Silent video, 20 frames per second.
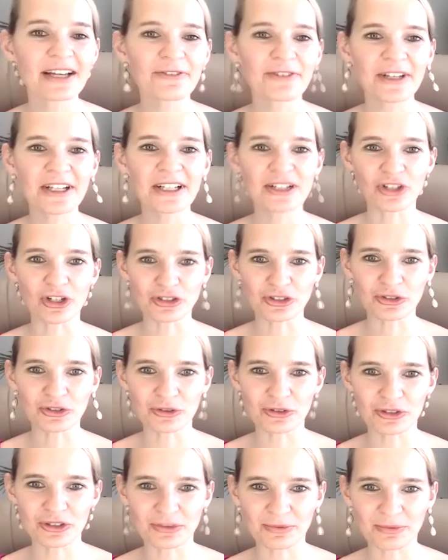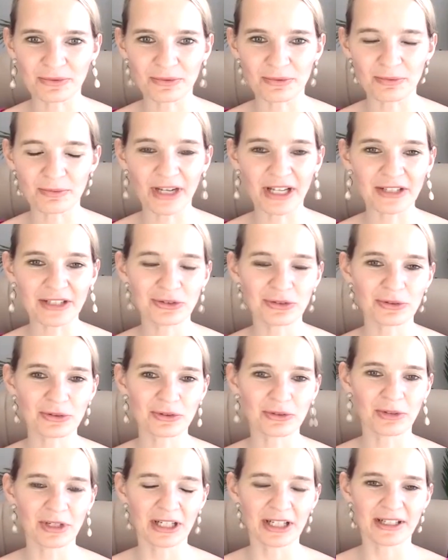think it's also a good way
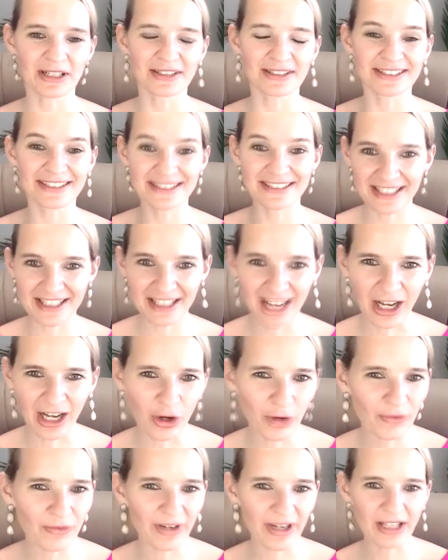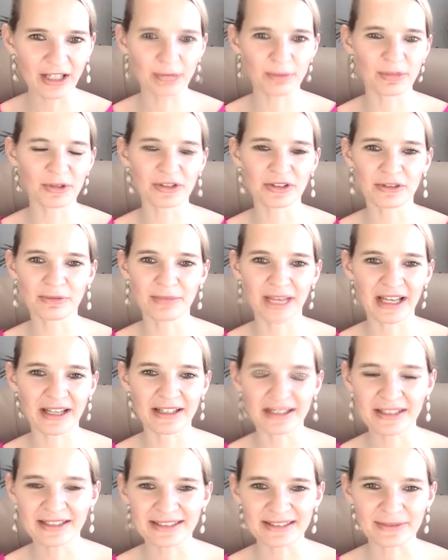to see how available the
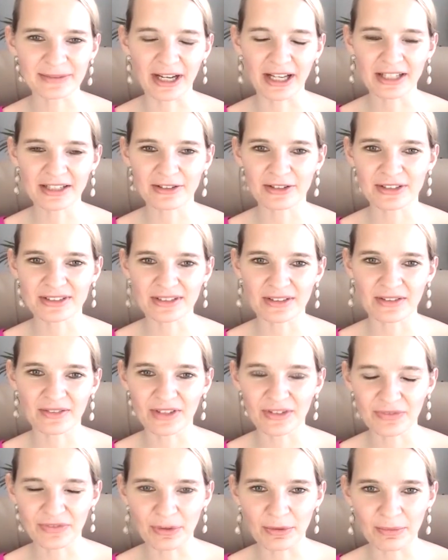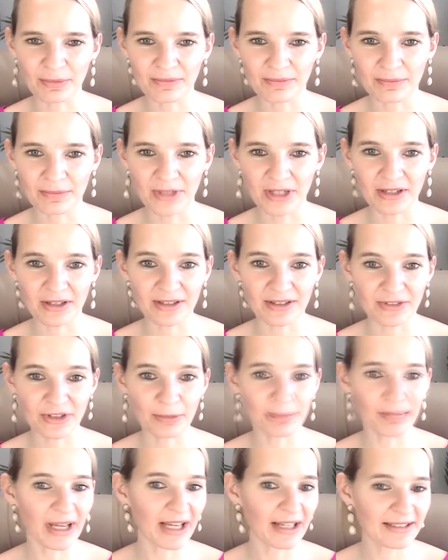man is, right? So if
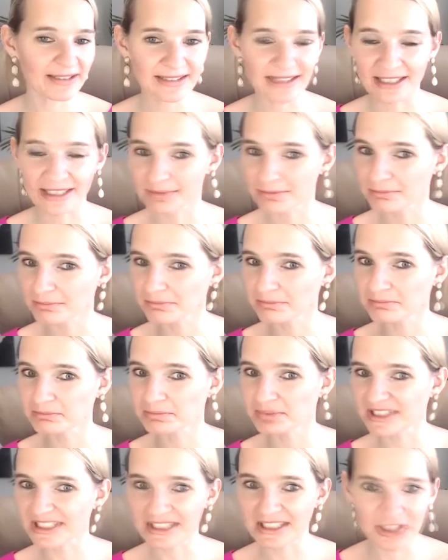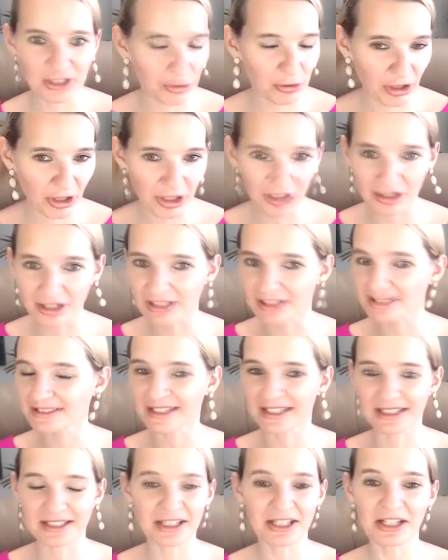the man is like secure and he's
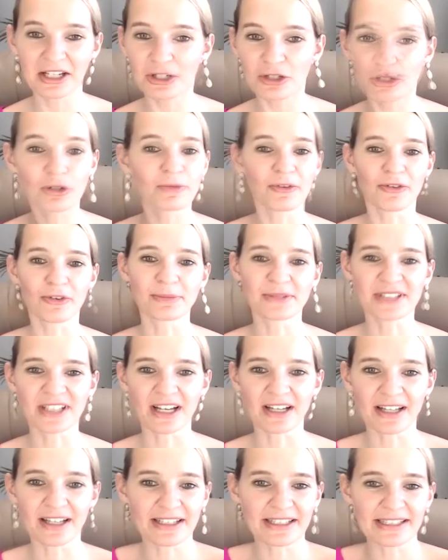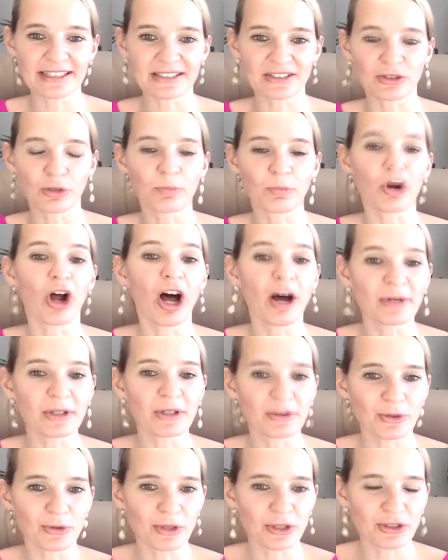like good with himself, like he has no
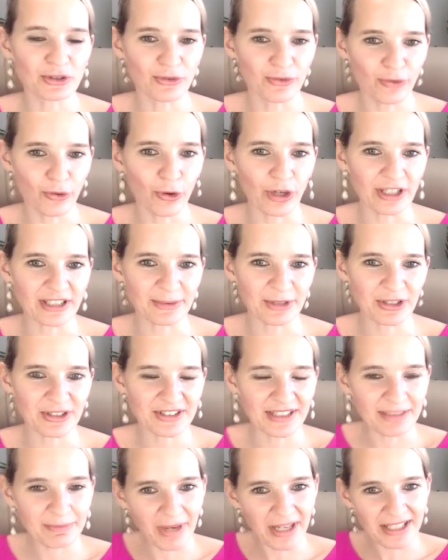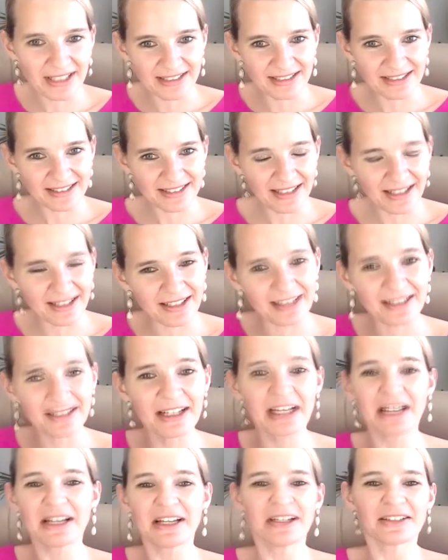problem going to voice, because it is a little
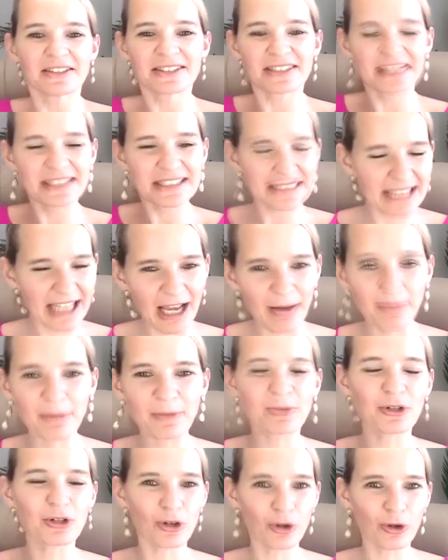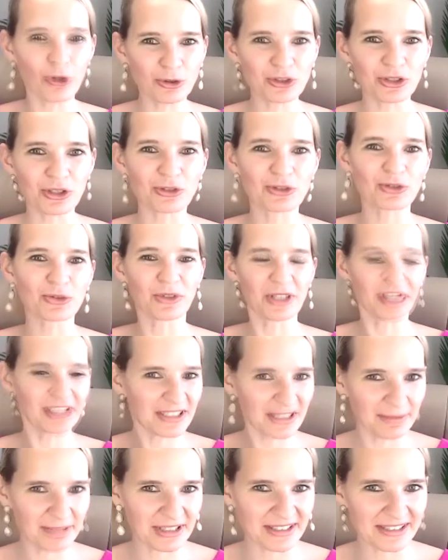step closer to
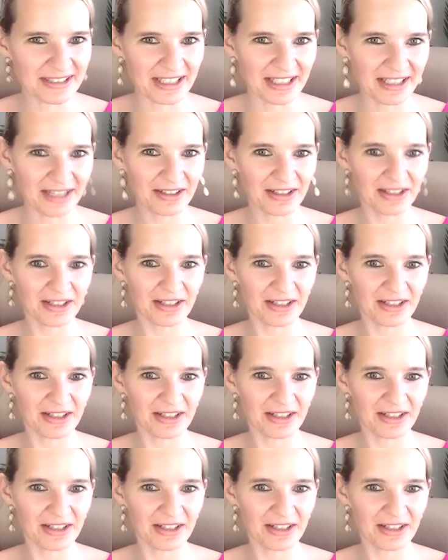intimacy